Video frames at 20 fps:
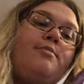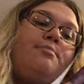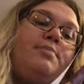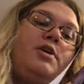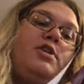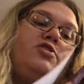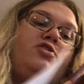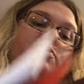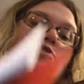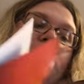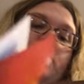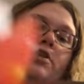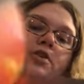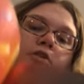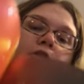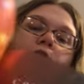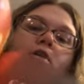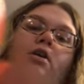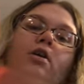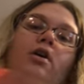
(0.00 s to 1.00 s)
pictures in here.
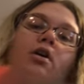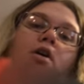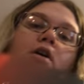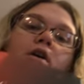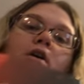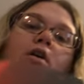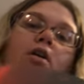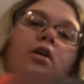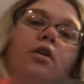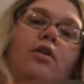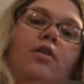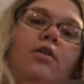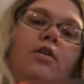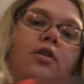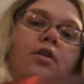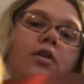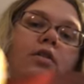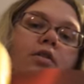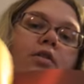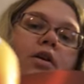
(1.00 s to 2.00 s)

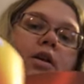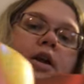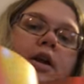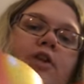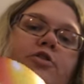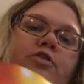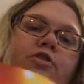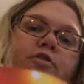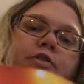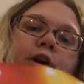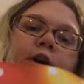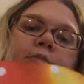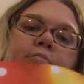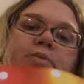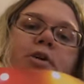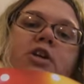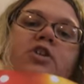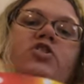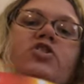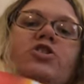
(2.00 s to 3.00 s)
Here's a rare
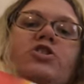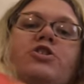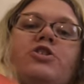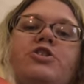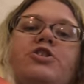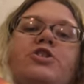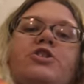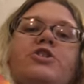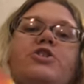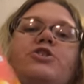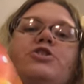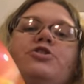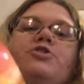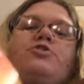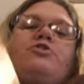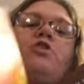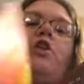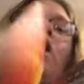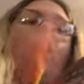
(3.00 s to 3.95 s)
pictures.